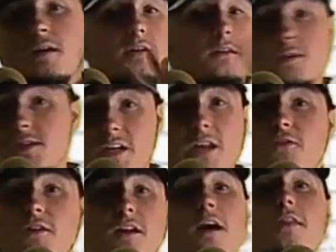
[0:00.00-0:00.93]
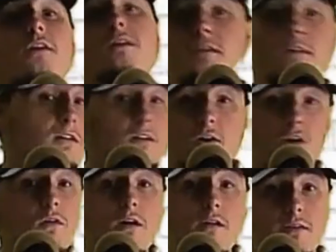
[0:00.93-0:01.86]
your significant other,
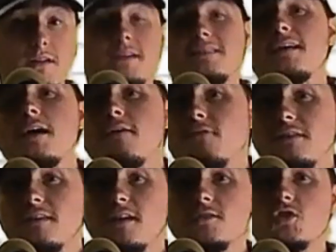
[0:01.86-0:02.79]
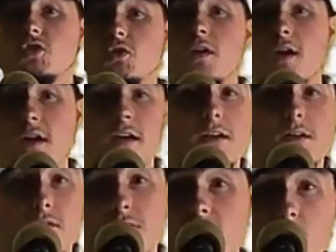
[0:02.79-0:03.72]
whoever it is, ever tells you,
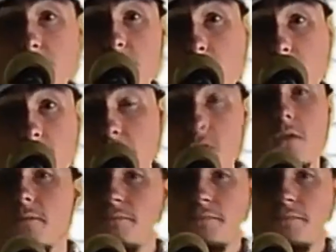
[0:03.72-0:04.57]
do what you want to do,